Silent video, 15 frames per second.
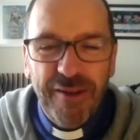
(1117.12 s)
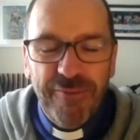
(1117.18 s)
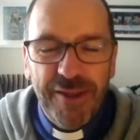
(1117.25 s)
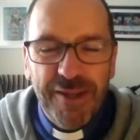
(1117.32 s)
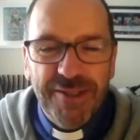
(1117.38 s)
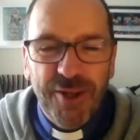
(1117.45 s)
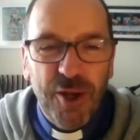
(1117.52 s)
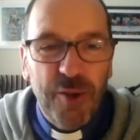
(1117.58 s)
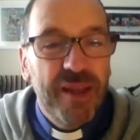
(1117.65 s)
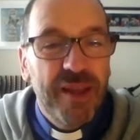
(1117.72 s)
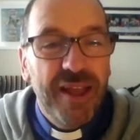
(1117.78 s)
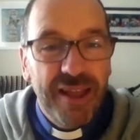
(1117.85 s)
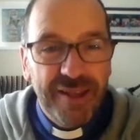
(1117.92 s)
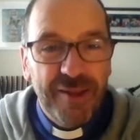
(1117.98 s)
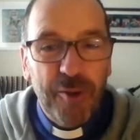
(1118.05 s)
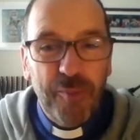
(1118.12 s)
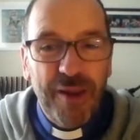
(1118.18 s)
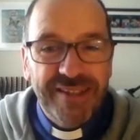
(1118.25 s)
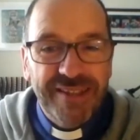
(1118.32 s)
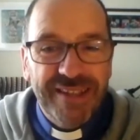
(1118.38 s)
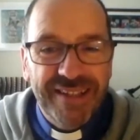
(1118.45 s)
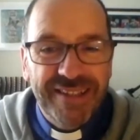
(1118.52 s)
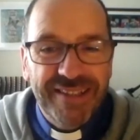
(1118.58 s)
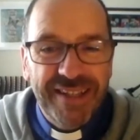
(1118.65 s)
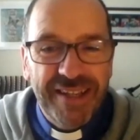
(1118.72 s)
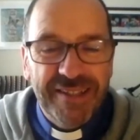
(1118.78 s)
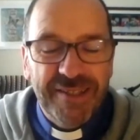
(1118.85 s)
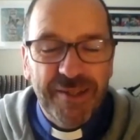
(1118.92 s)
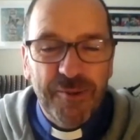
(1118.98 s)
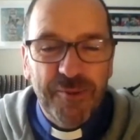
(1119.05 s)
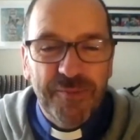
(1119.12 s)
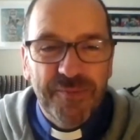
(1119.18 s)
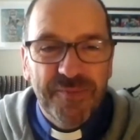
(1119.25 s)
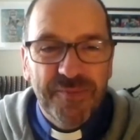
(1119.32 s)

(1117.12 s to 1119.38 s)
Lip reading: for your time. God bless, and see you soon.